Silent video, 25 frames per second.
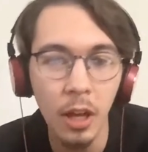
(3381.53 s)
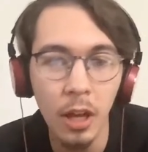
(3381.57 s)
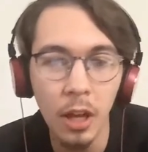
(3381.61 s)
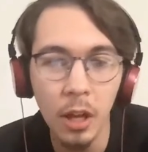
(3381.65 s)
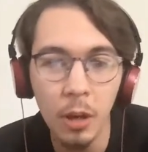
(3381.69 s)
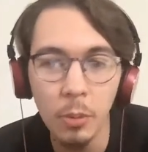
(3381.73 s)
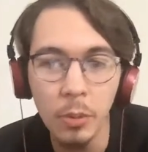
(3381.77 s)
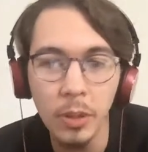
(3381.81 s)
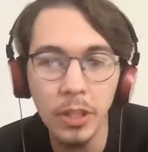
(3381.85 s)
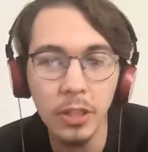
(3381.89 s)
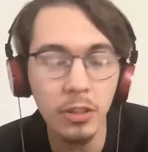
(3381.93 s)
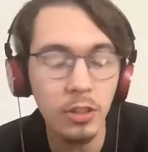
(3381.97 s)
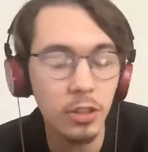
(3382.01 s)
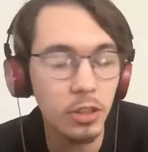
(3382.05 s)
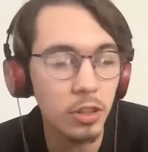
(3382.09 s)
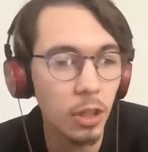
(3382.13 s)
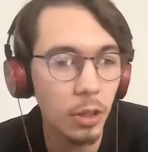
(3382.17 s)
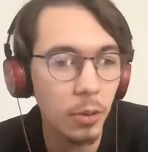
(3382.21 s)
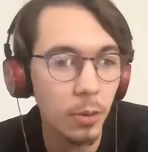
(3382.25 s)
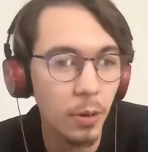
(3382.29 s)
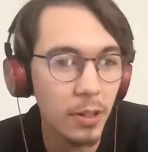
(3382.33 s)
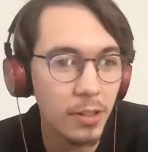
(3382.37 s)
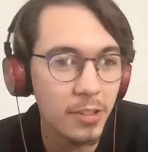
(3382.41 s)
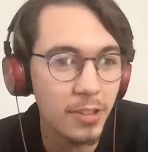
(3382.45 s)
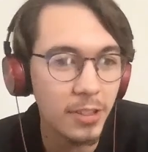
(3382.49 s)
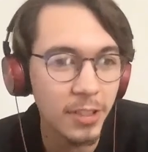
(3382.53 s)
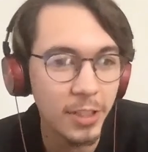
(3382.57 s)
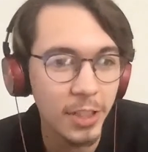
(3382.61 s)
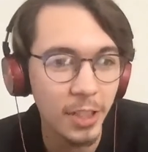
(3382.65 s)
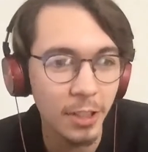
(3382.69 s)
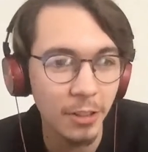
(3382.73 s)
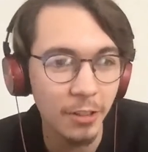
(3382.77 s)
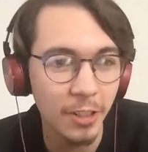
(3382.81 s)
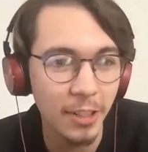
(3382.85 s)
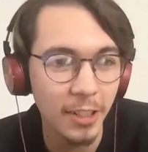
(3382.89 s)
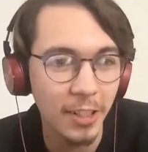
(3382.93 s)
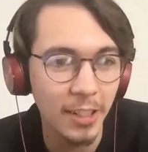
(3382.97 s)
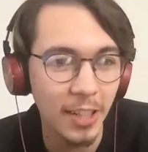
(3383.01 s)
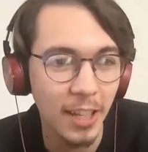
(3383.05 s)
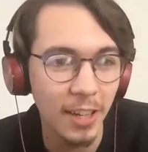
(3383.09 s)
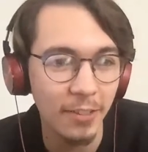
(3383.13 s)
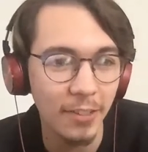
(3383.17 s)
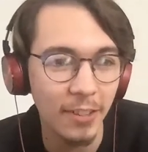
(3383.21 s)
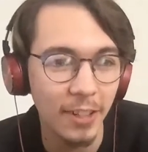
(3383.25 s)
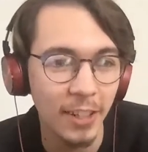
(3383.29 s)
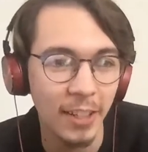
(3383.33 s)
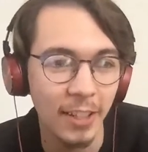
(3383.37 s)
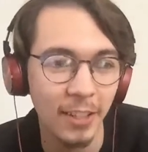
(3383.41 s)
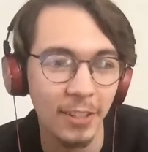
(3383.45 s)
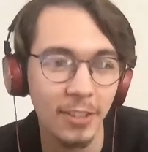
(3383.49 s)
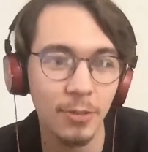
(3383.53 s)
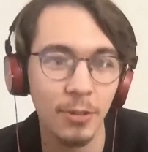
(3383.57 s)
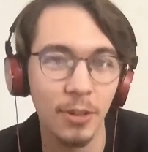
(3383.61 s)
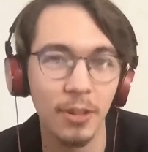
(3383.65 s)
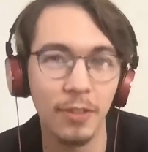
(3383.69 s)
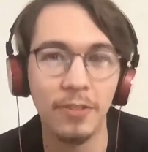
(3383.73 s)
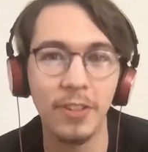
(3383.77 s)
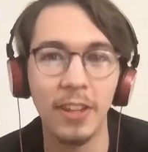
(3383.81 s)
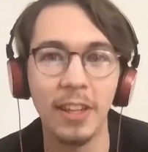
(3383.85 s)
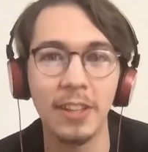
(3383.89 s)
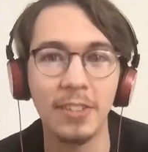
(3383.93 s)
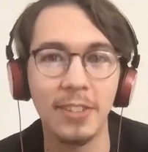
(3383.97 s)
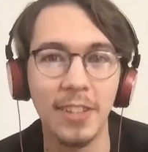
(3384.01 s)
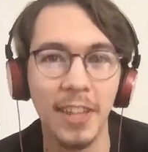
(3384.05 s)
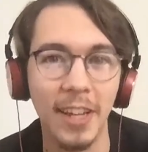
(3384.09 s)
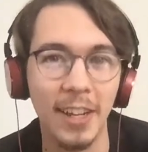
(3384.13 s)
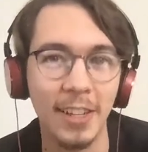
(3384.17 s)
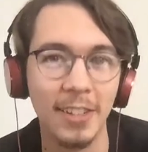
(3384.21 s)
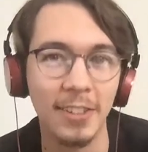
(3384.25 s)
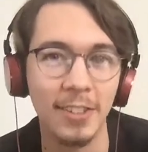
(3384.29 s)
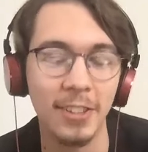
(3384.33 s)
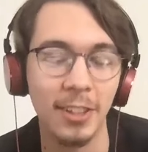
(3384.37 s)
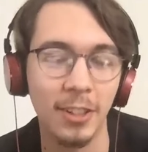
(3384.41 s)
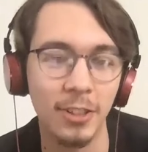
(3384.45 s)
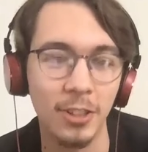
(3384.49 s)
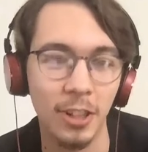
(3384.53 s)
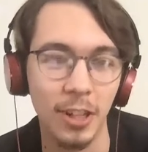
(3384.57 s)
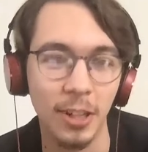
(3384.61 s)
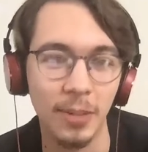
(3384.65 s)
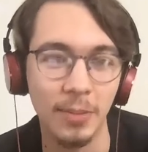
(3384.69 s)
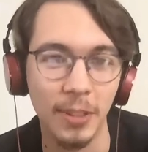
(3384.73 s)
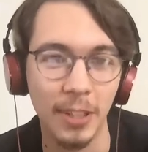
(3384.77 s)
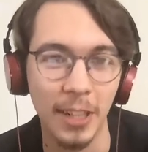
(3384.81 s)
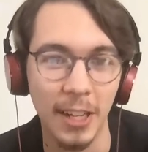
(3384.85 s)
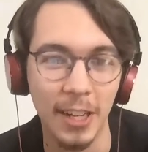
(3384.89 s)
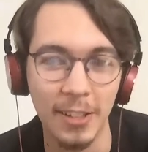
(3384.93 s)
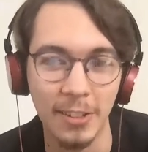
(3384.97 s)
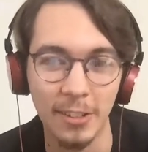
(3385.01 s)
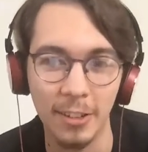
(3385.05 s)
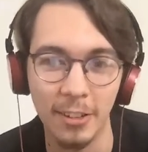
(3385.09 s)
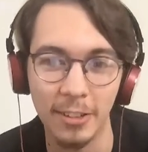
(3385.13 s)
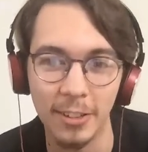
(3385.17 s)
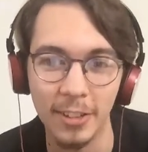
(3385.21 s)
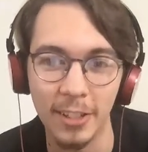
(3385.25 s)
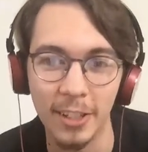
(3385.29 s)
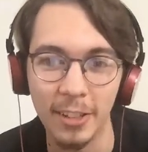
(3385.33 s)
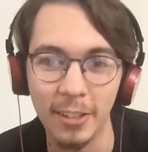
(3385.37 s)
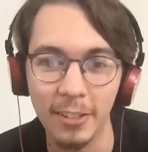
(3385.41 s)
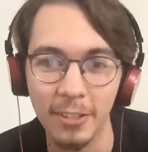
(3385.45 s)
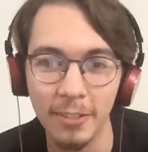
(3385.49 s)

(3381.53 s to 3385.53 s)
we can show our Centurion Kevin Hicks what a fantastic job you guys all did.